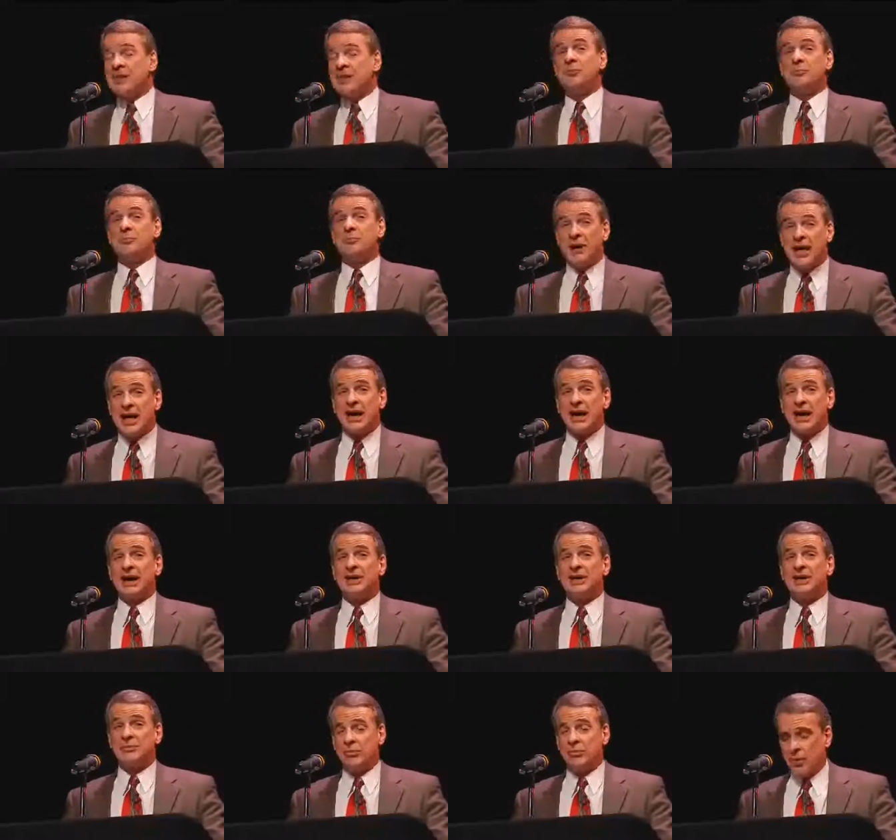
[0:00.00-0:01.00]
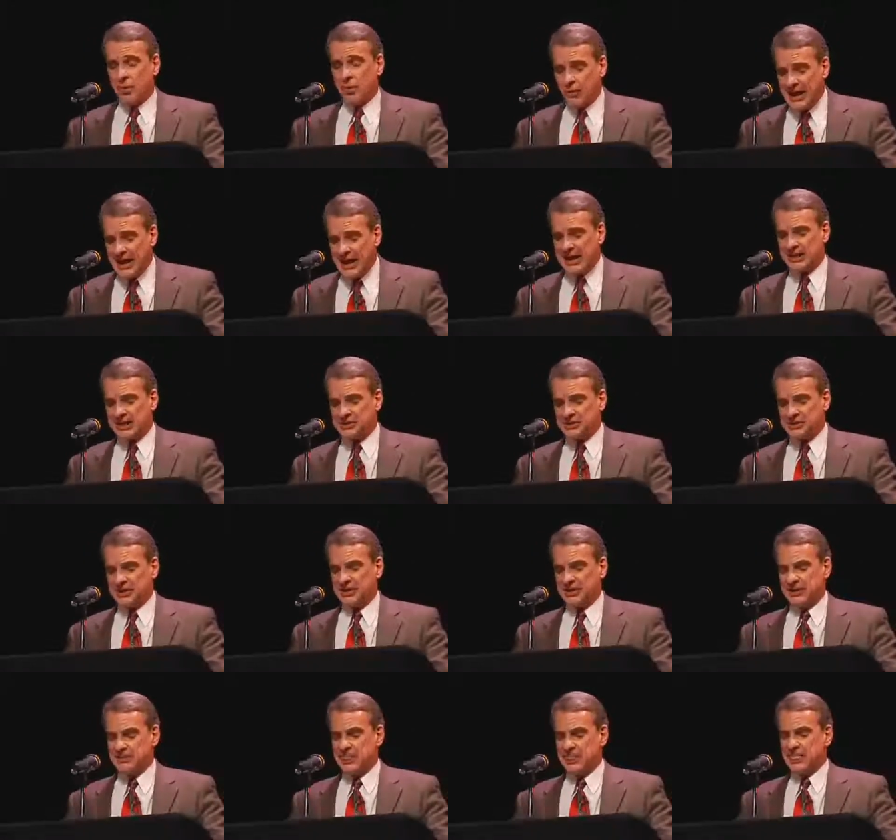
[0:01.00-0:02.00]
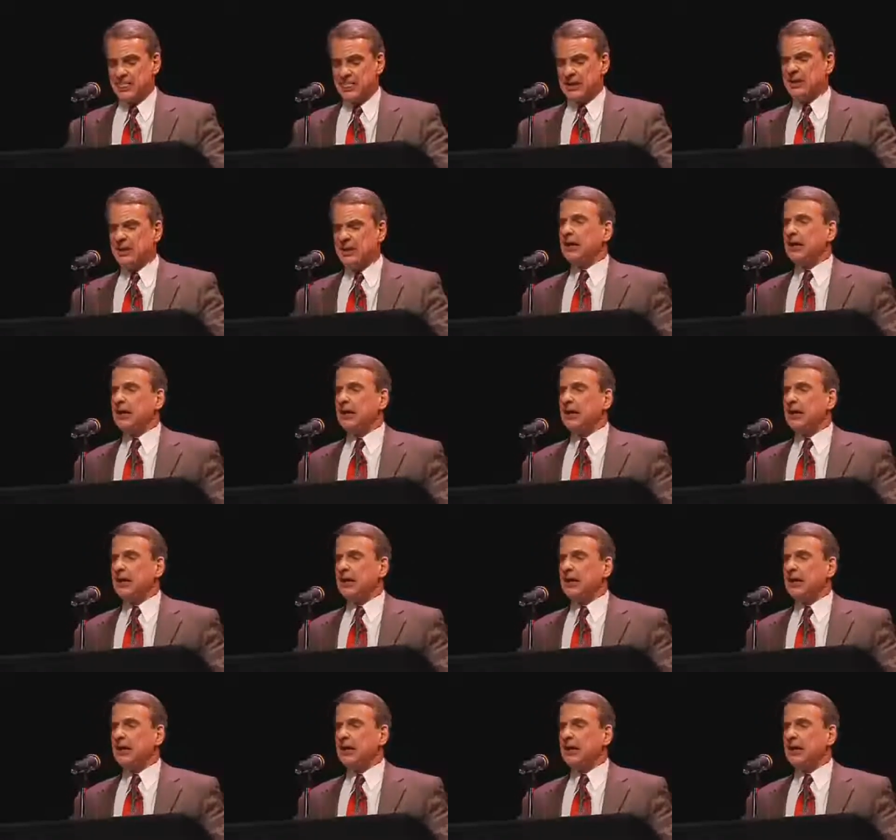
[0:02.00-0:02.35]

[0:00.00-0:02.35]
mean by morality.